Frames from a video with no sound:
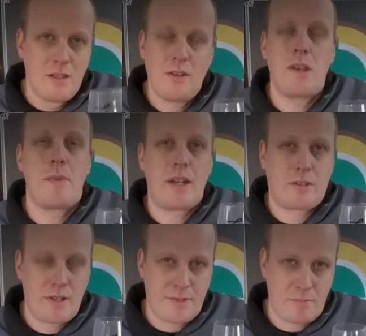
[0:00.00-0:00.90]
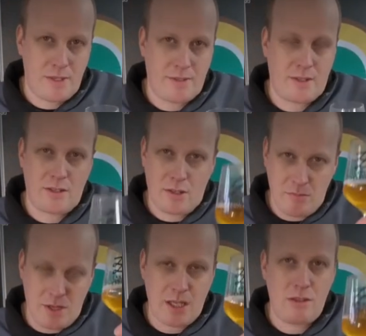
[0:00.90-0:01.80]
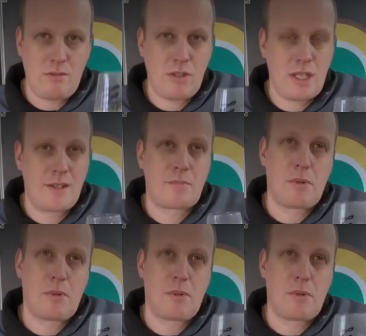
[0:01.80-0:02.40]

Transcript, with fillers: nightmare Christmas and nightmare New Year's,